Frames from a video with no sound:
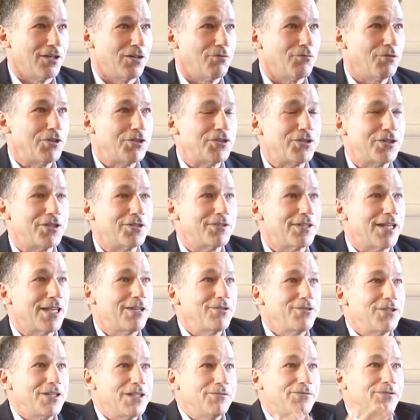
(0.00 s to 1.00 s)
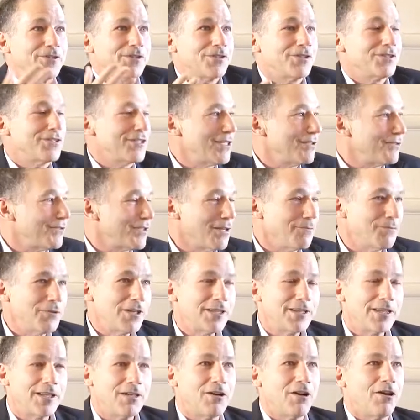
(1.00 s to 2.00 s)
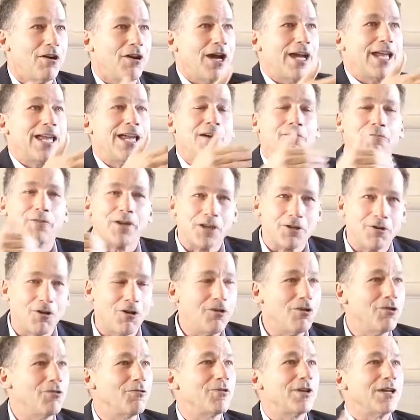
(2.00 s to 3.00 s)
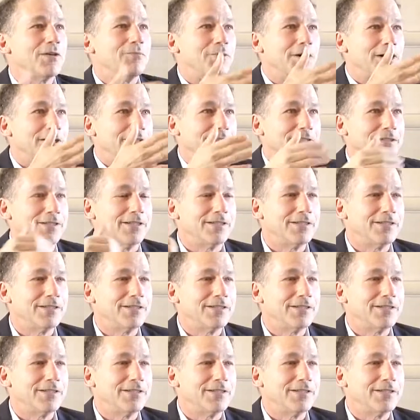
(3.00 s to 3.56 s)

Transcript: which is energy efficiency of something that, yeah, we can all agree upon.